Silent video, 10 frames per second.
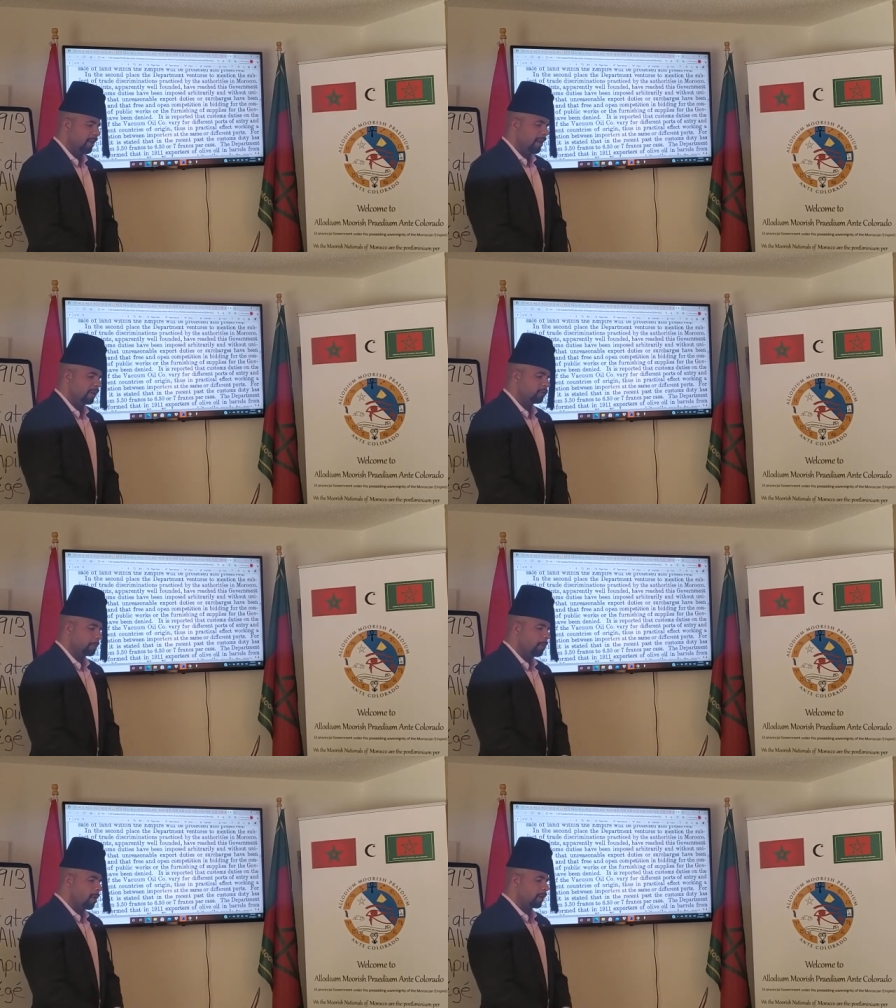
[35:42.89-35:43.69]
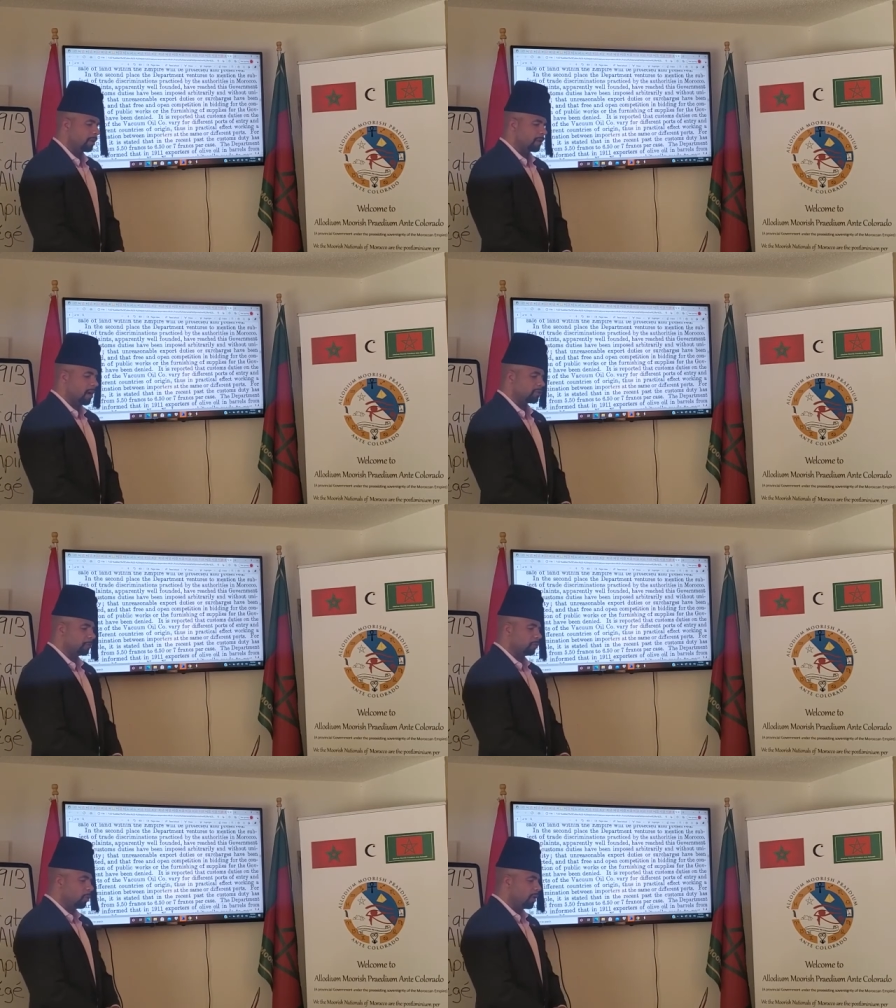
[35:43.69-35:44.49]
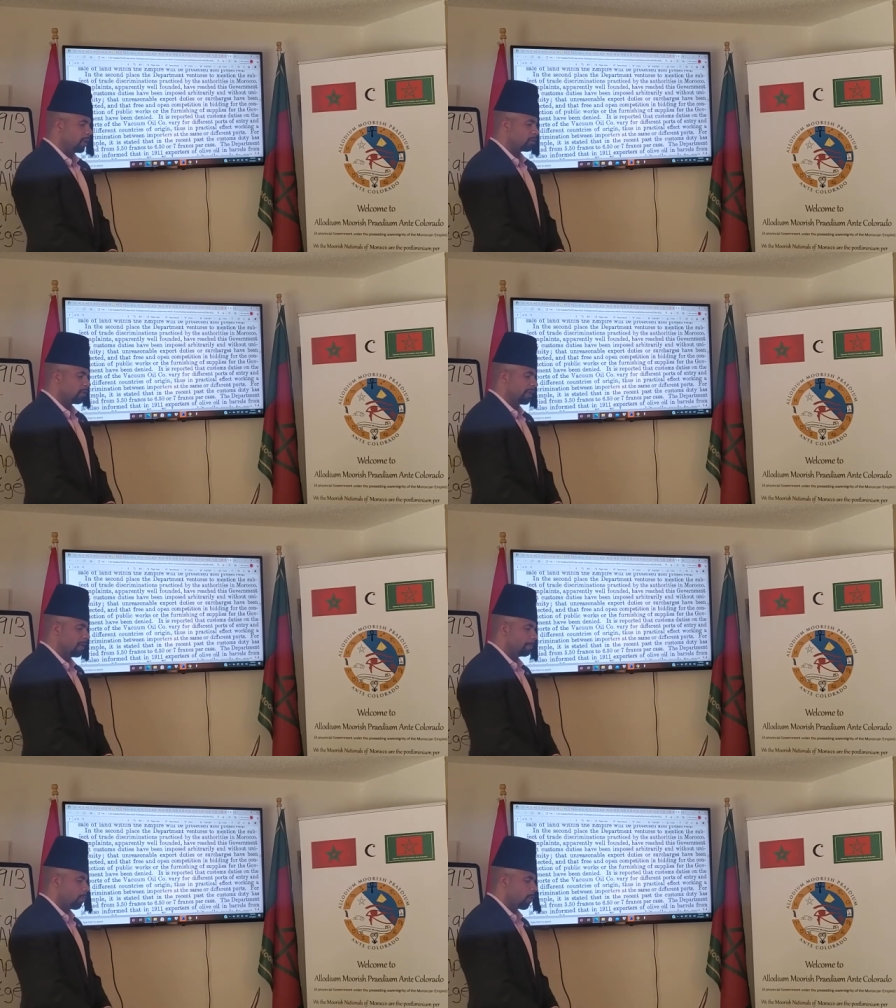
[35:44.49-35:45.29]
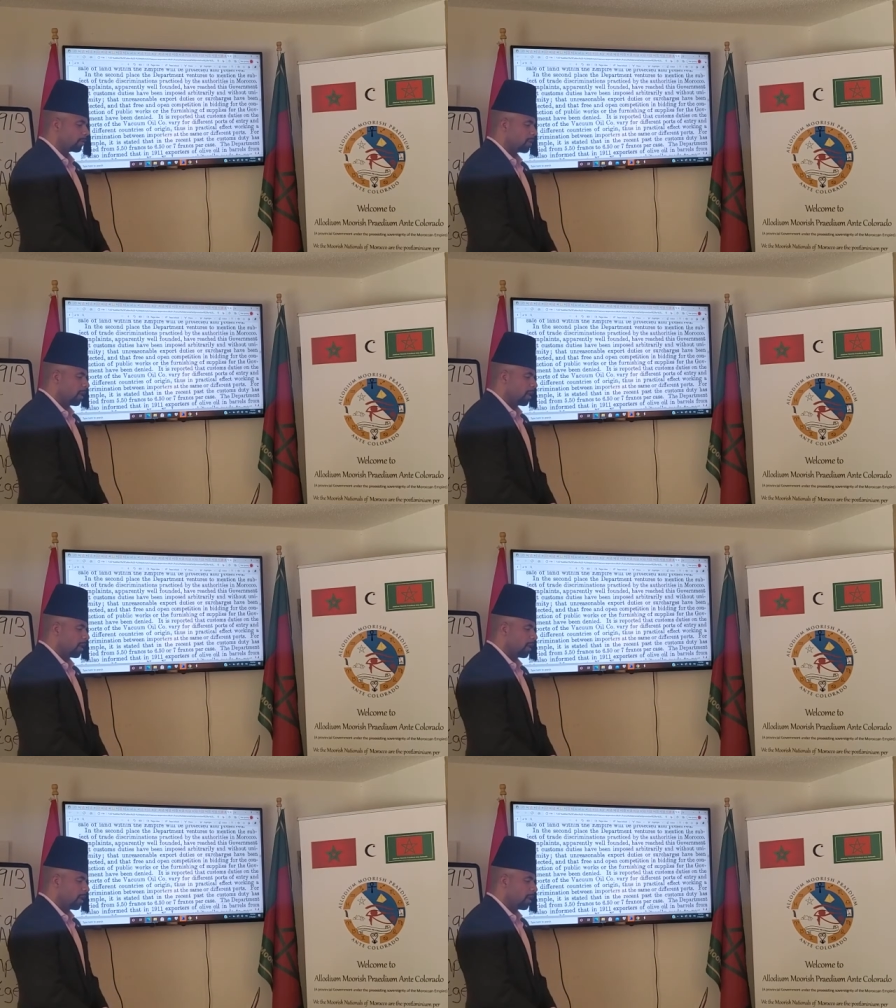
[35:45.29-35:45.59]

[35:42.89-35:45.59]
It is reported that customs duties on imports